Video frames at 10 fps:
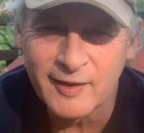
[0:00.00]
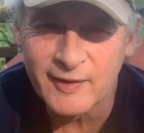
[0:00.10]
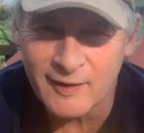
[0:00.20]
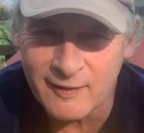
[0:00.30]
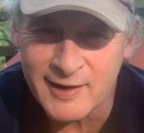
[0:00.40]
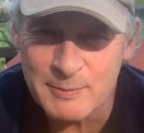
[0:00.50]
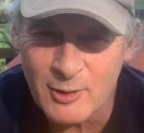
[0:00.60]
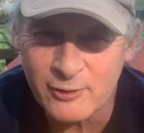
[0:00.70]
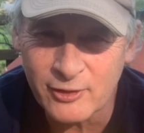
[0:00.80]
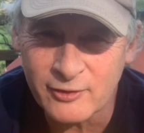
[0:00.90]
They all came
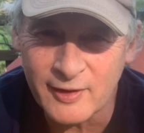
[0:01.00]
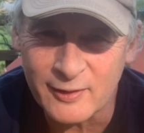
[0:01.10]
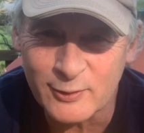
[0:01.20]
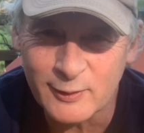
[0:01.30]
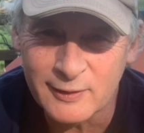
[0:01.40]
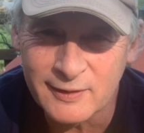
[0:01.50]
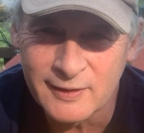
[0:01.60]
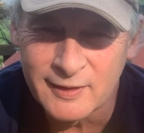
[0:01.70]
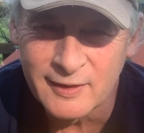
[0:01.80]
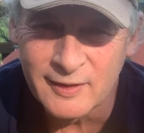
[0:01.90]
out successful,
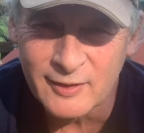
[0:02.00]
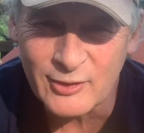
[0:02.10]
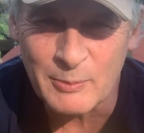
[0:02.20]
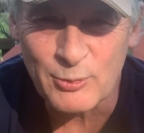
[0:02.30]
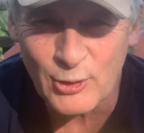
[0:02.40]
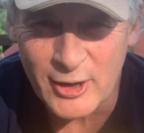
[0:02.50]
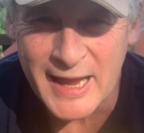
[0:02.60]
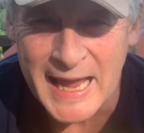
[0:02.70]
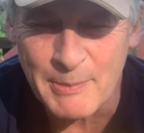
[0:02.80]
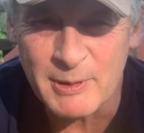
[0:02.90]
so I'm pretty
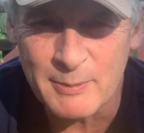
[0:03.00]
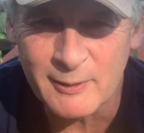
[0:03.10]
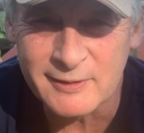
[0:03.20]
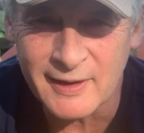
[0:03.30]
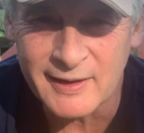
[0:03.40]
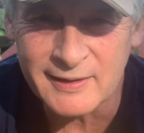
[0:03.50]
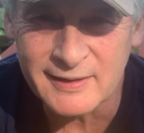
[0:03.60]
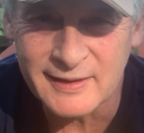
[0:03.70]
happy about that.